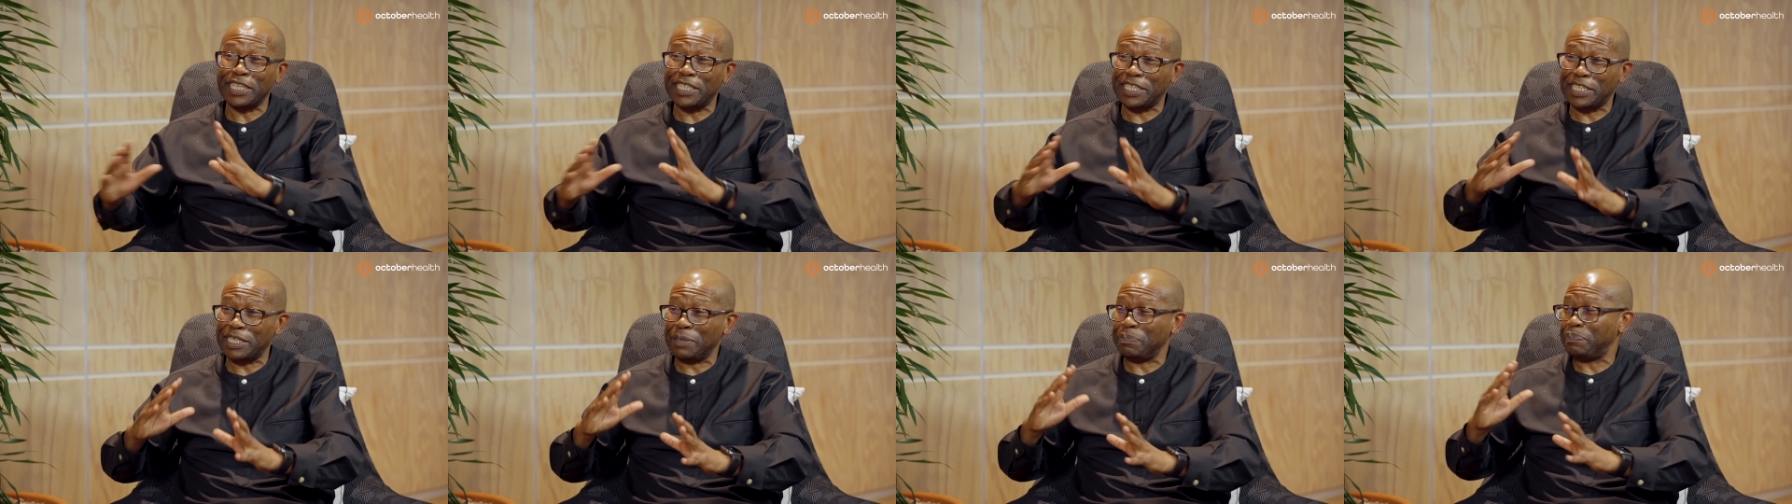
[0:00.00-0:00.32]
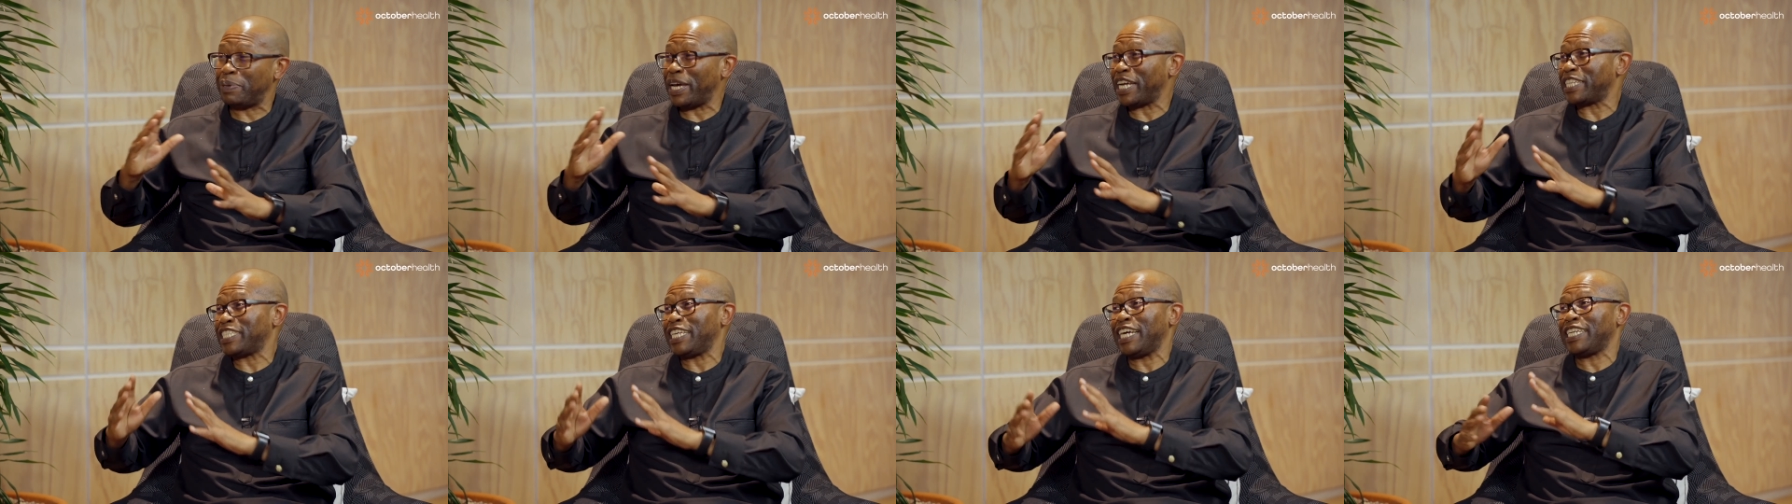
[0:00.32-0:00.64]
is
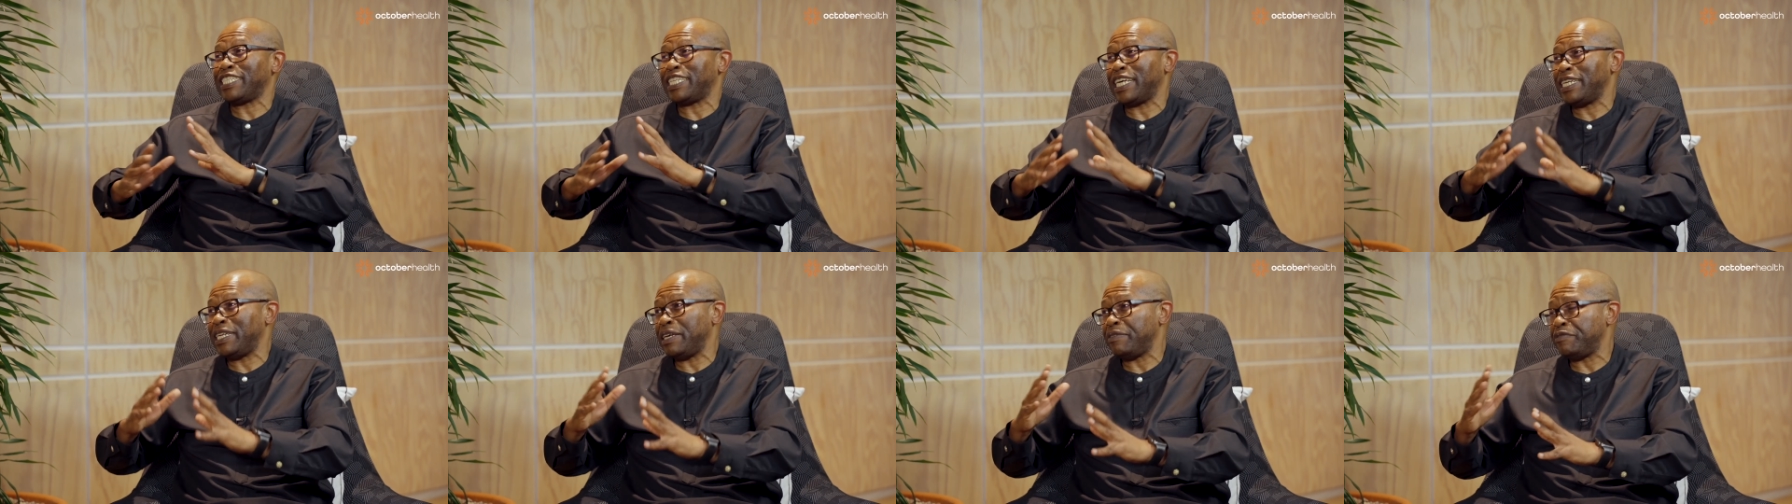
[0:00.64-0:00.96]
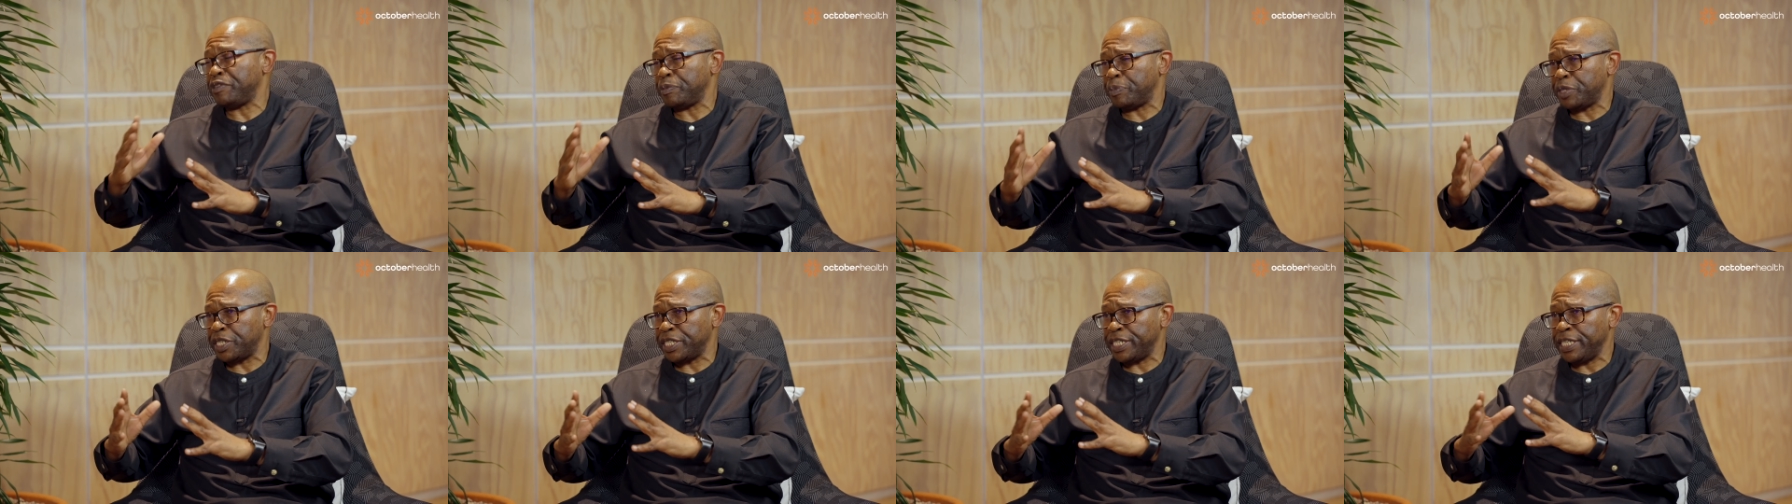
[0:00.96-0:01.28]
impacted and
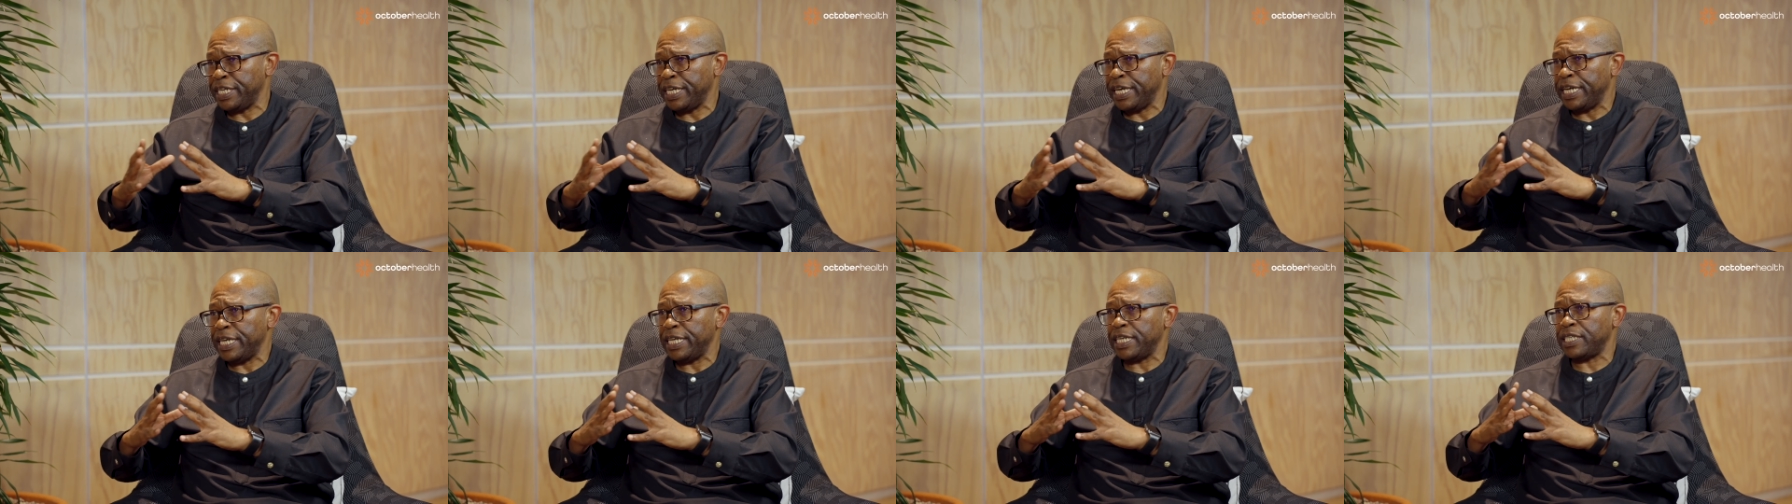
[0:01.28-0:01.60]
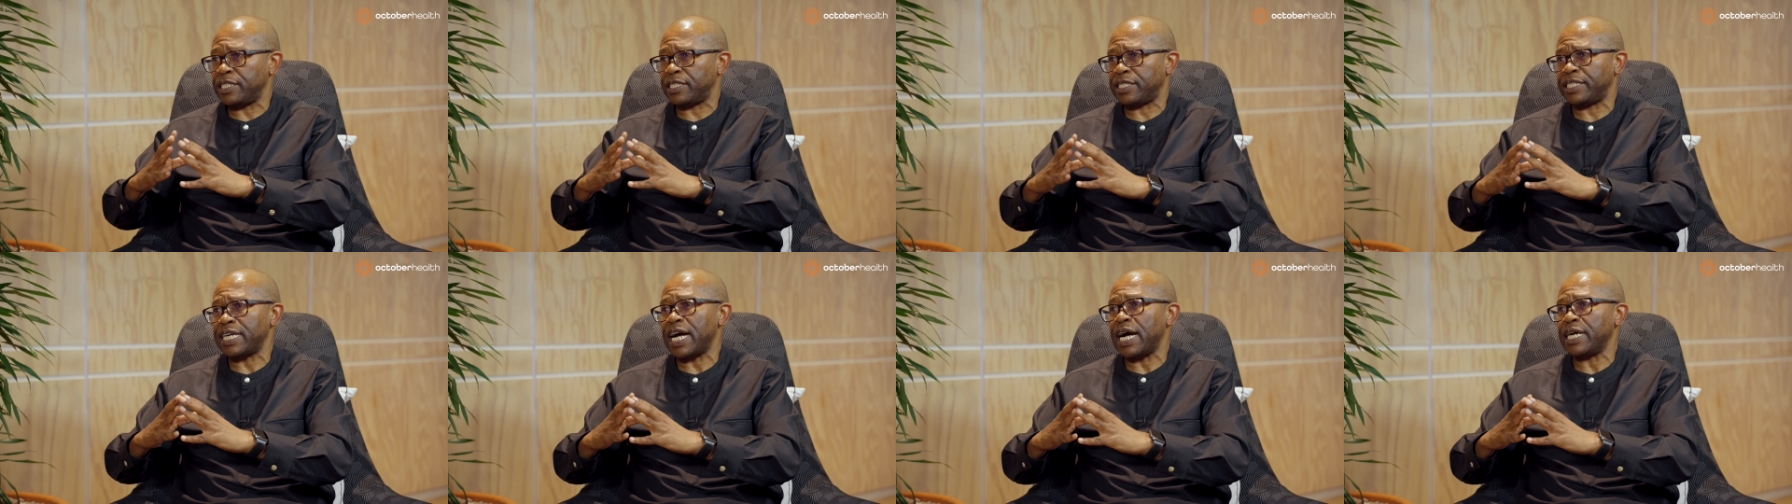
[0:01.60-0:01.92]
everybody
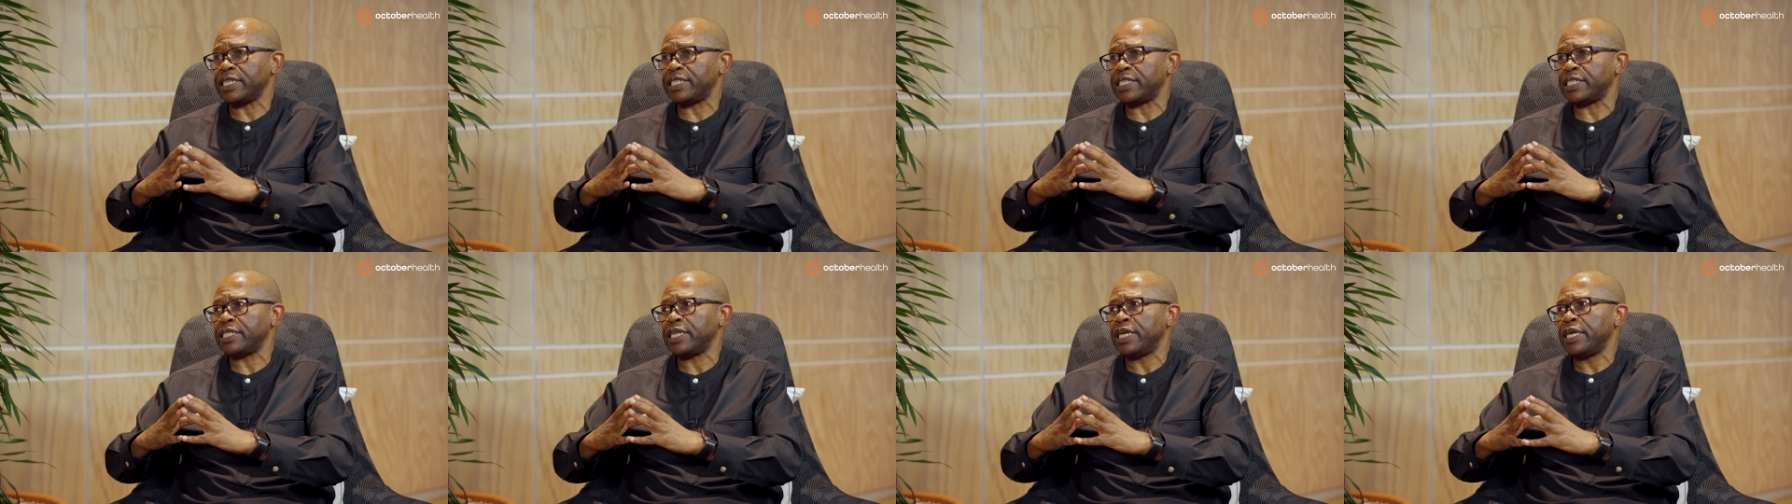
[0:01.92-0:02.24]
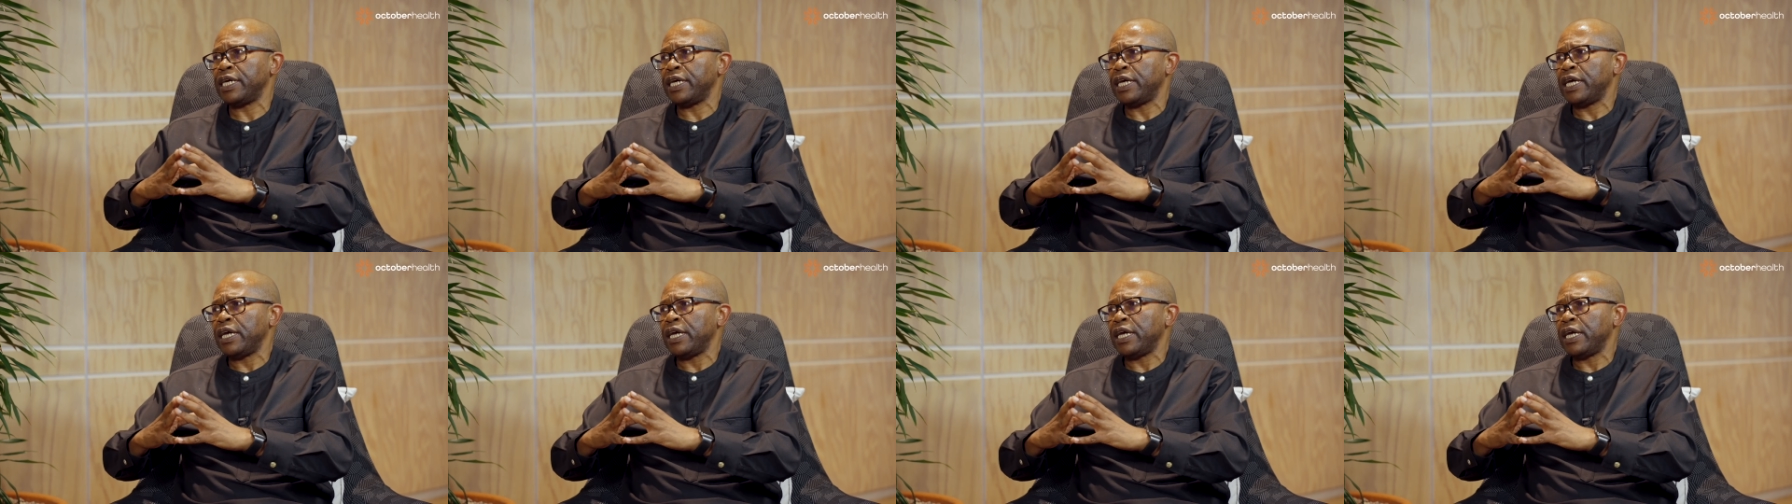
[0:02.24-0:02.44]
is touched.